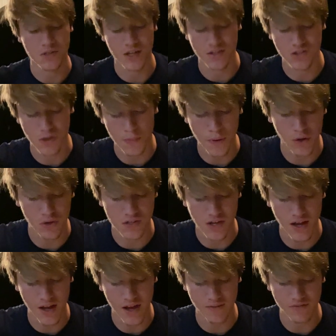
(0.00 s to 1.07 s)
said, Suppose
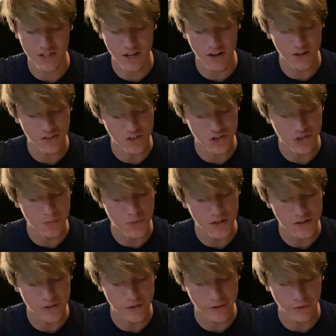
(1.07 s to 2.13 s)
I have dared to speak
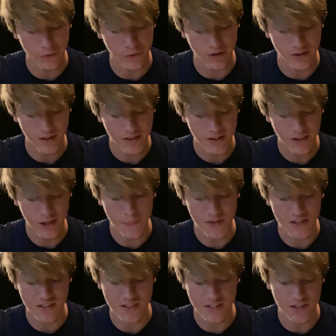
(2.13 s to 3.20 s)
to the Lord. Let me
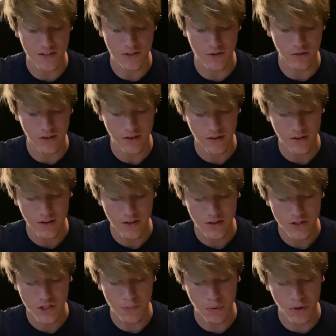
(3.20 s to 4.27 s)
continue.
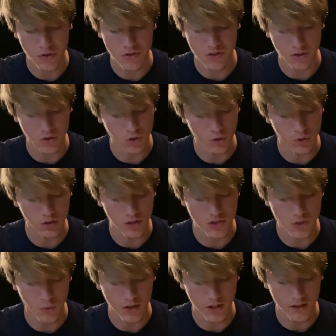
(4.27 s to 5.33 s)
Suppose there are only
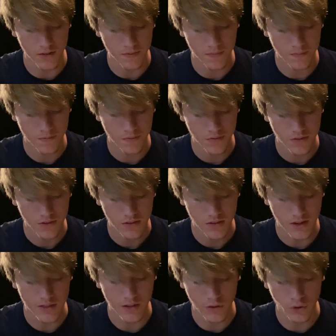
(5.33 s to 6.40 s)
20.
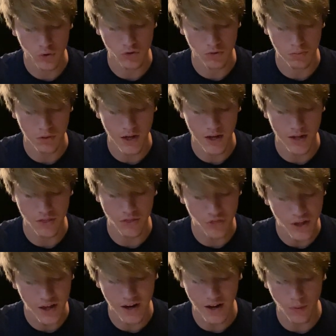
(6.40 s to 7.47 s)
Then the Lord replied,
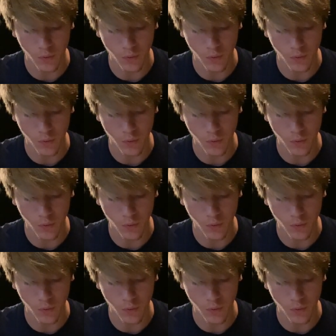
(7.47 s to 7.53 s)
Then I